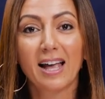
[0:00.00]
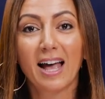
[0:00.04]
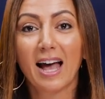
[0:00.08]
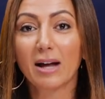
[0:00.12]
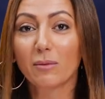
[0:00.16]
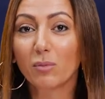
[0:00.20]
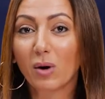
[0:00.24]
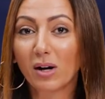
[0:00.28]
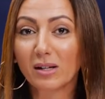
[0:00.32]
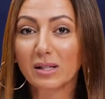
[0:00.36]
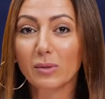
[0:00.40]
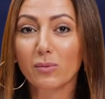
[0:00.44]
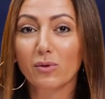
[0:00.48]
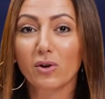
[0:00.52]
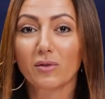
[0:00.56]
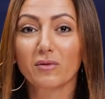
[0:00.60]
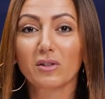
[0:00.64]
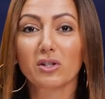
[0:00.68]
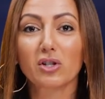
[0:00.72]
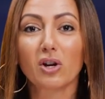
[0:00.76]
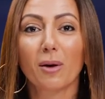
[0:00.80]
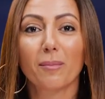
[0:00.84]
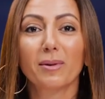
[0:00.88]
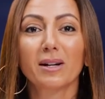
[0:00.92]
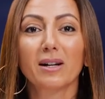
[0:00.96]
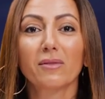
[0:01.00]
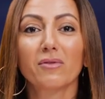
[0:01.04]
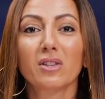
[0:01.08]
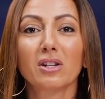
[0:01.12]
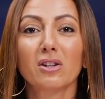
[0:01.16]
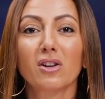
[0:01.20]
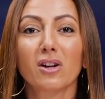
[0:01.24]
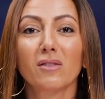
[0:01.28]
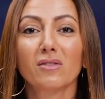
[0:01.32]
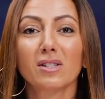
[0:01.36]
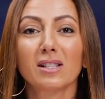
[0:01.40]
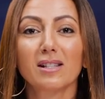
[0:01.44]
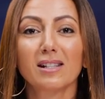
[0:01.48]
And whilst we're on the topic of the
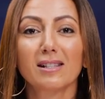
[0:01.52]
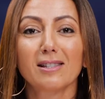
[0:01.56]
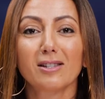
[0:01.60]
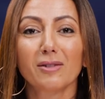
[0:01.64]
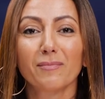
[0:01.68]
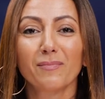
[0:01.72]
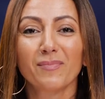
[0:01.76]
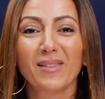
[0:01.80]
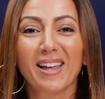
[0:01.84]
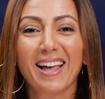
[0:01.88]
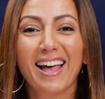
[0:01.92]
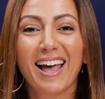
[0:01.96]
nervous system,